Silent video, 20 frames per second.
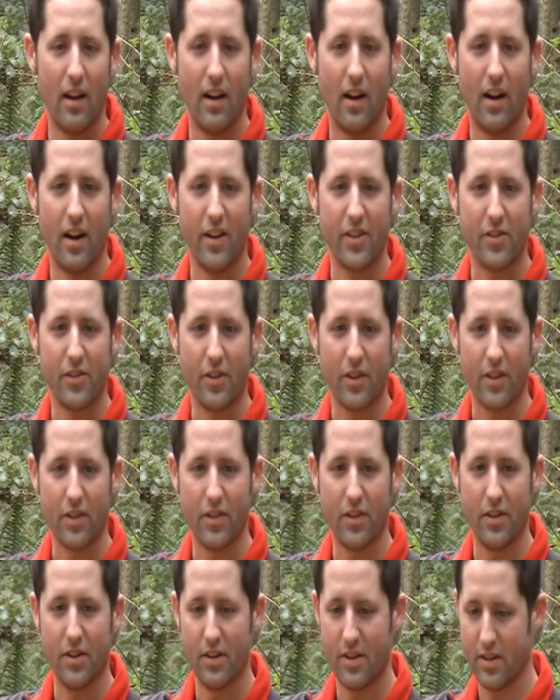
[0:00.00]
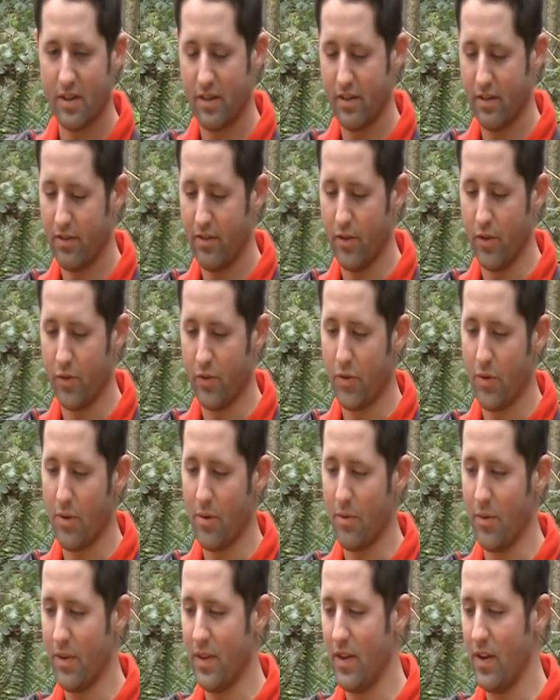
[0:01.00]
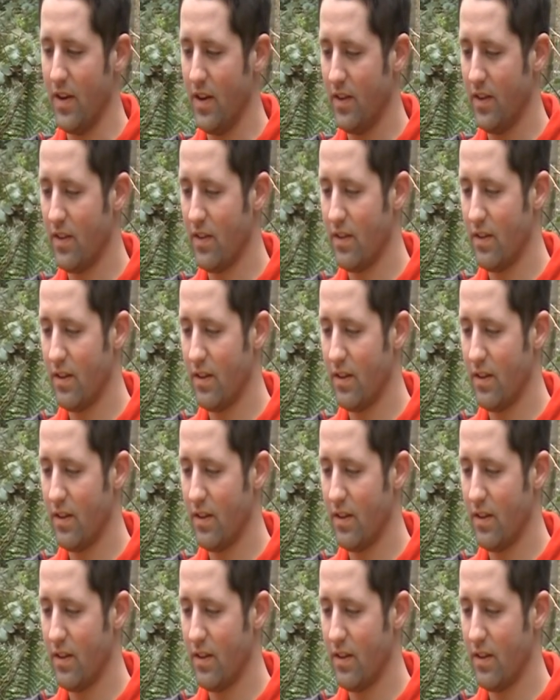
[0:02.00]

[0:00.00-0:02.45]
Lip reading: my structure, those who are within it